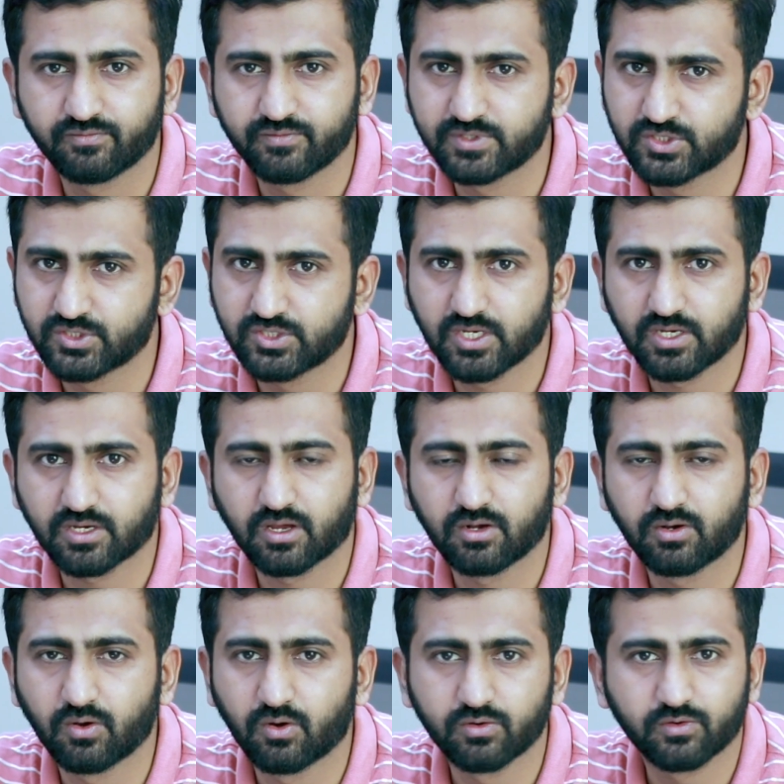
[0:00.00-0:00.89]
which take
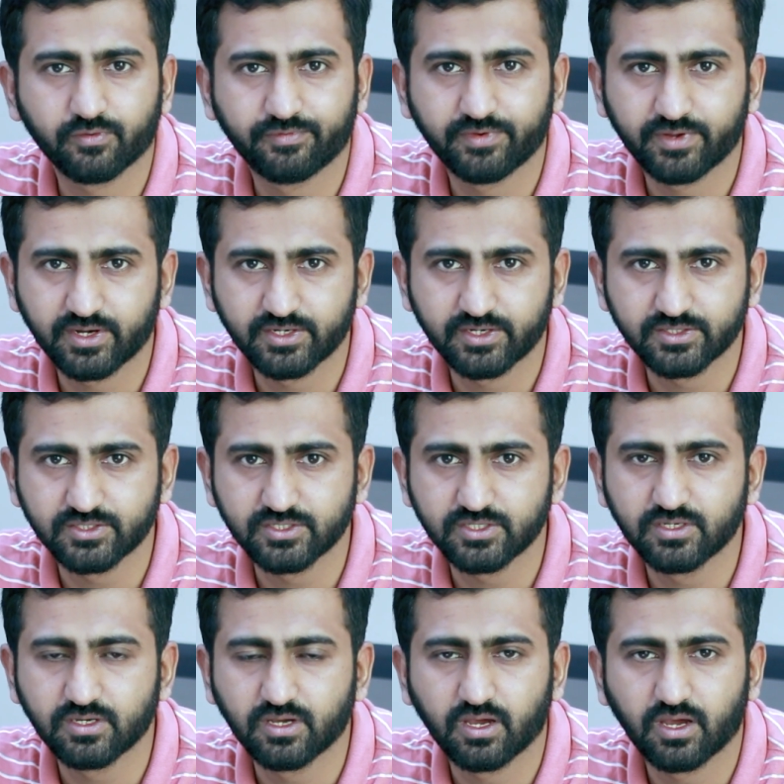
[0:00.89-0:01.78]
a lot of
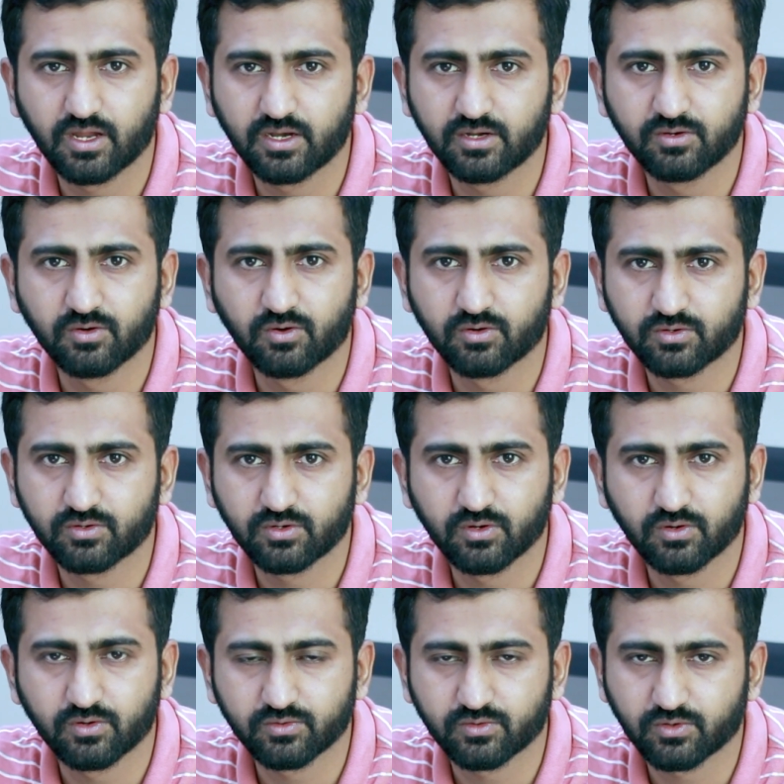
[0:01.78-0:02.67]
energy and
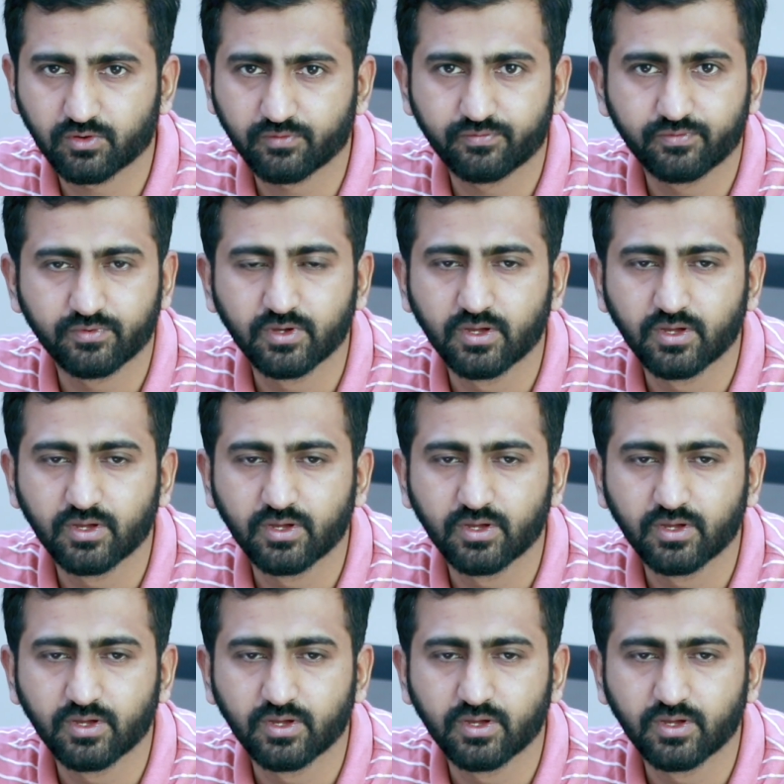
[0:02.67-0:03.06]
lot of